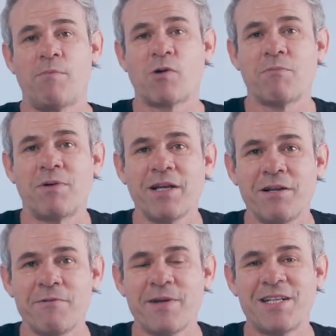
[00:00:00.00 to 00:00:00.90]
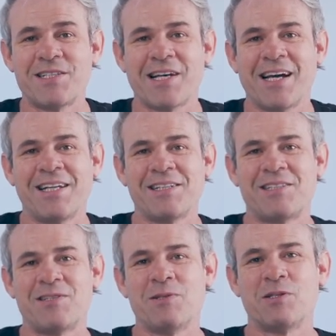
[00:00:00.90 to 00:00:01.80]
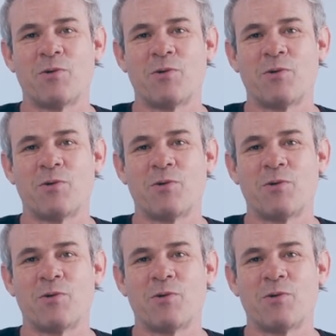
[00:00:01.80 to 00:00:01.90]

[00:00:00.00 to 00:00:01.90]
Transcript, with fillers: Apple completely redesigned it to the